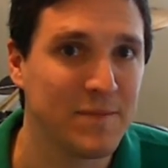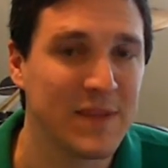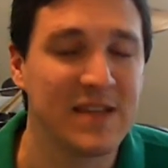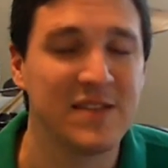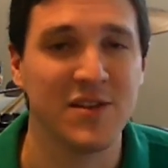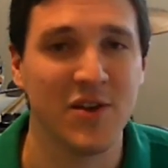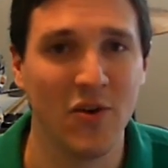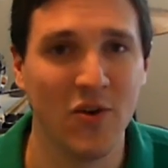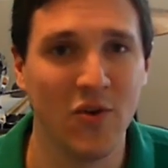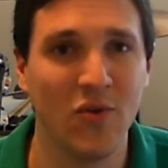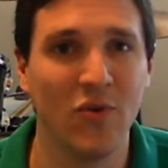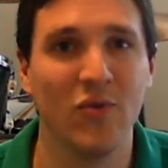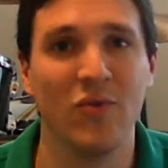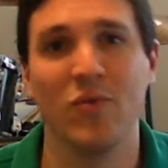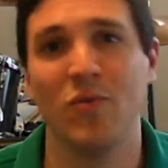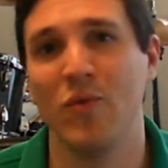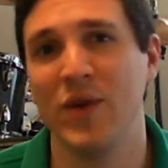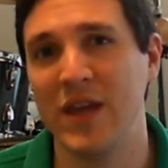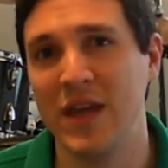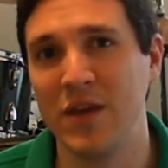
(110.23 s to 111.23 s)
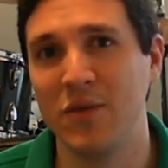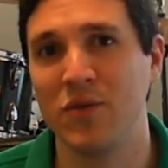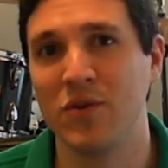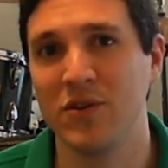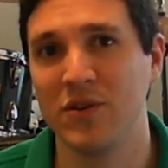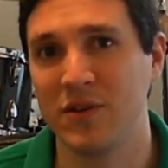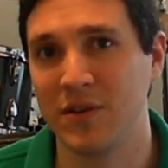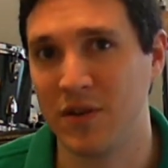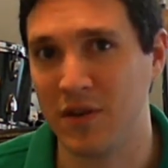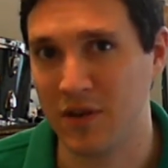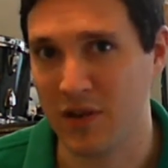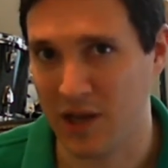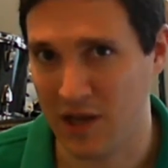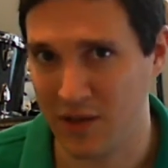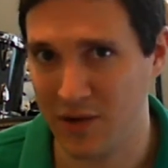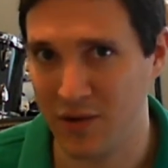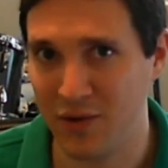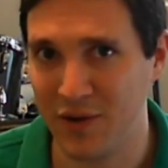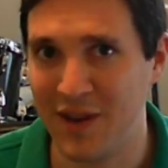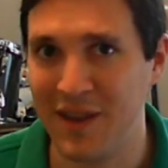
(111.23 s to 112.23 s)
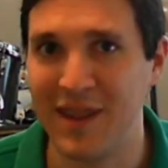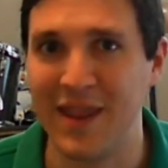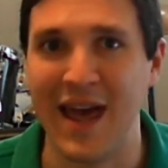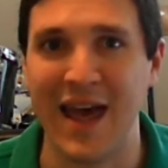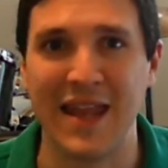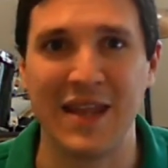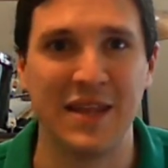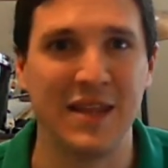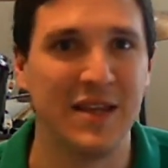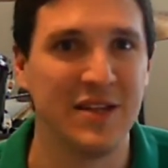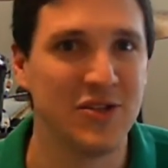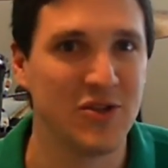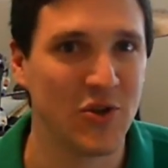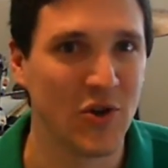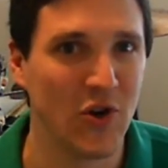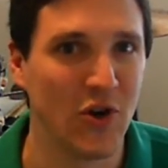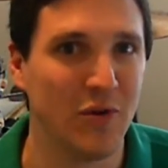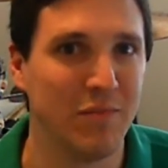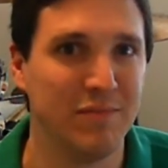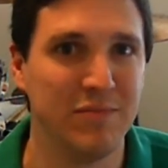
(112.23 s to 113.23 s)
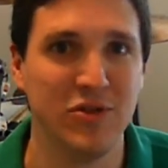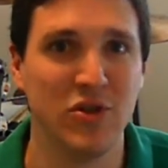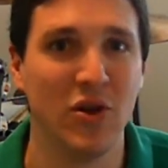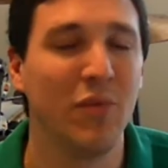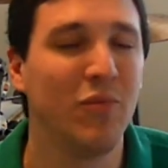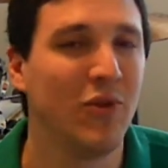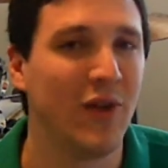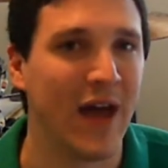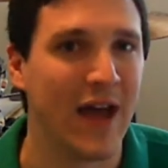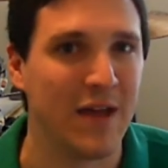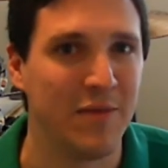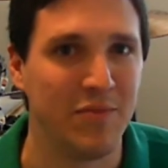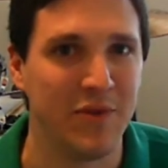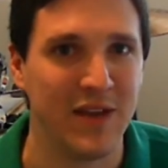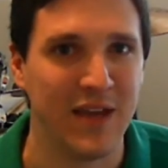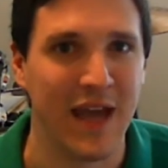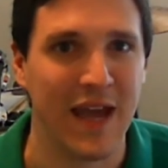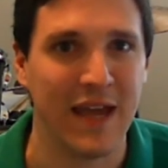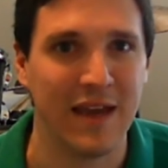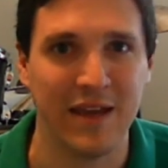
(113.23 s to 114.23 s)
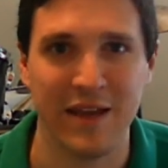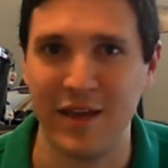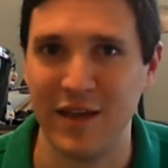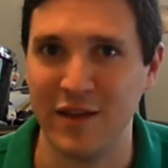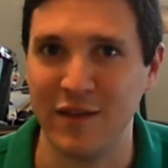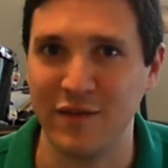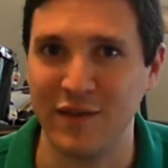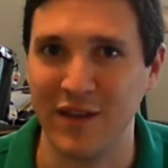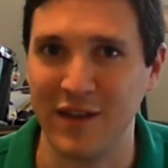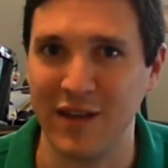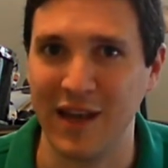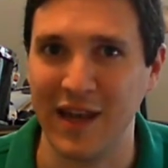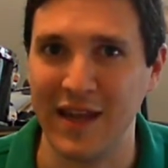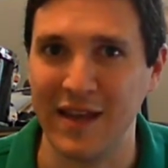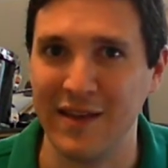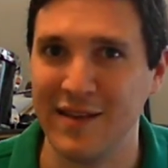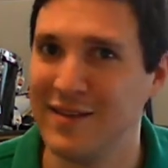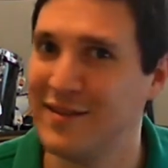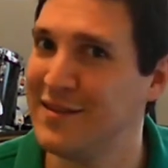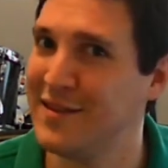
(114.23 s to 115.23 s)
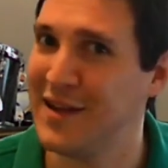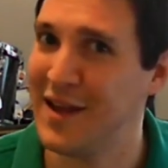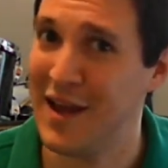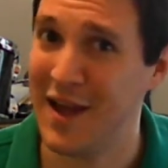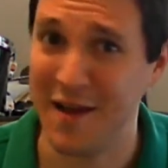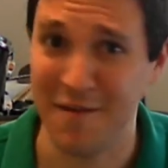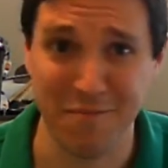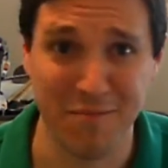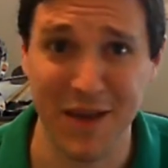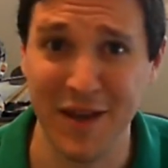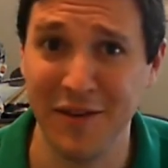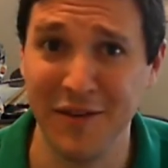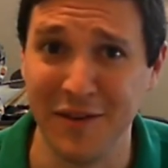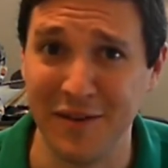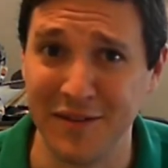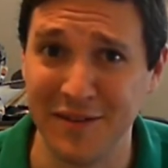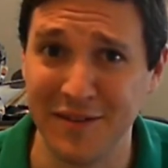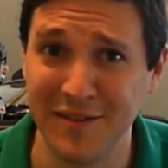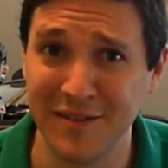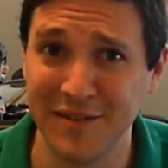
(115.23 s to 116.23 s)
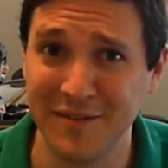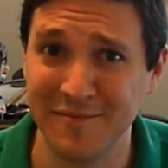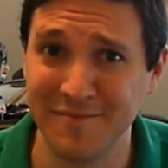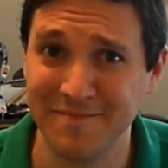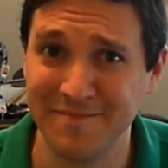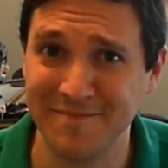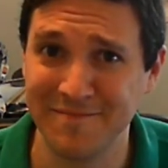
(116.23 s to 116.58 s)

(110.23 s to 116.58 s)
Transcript: So we could conclude that the term double IPA is at least ambiguous.